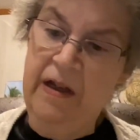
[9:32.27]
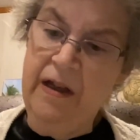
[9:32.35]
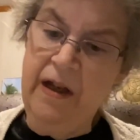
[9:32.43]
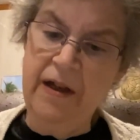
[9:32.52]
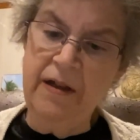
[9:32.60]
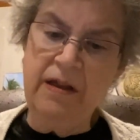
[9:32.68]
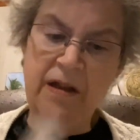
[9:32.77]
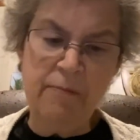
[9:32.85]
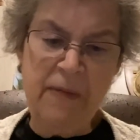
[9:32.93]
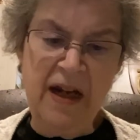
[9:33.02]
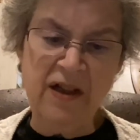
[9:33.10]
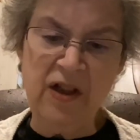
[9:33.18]
I
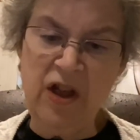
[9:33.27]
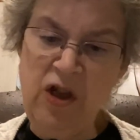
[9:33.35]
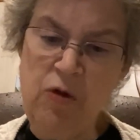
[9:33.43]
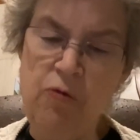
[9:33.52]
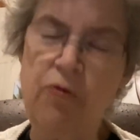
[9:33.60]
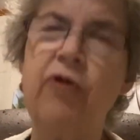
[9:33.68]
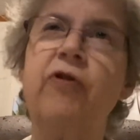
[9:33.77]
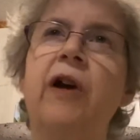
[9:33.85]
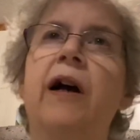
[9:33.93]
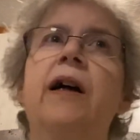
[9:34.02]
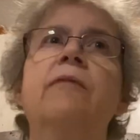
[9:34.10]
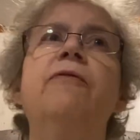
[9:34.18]
mainly use
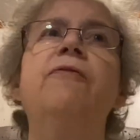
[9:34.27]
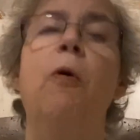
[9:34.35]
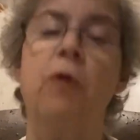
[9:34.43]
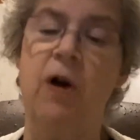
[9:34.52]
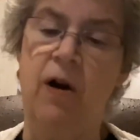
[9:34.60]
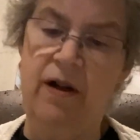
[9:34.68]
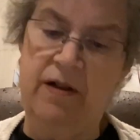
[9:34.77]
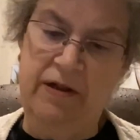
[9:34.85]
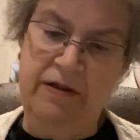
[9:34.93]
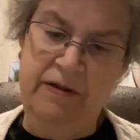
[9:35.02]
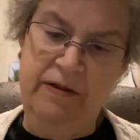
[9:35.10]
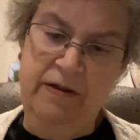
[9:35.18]
folk art
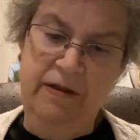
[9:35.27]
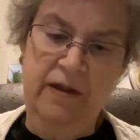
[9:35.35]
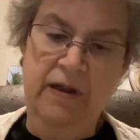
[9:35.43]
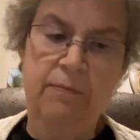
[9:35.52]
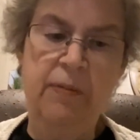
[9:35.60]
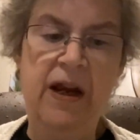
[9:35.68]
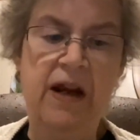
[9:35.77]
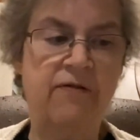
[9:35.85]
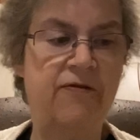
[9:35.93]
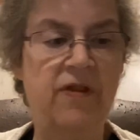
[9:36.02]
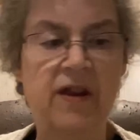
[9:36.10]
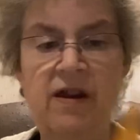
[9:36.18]
paint
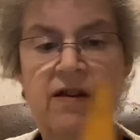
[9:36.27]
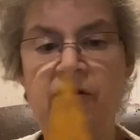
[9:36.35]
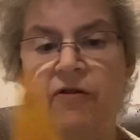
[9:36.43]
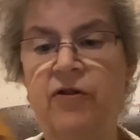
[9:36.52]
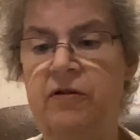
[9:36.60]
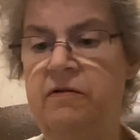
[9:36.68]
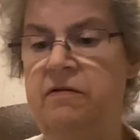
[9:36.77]
for these.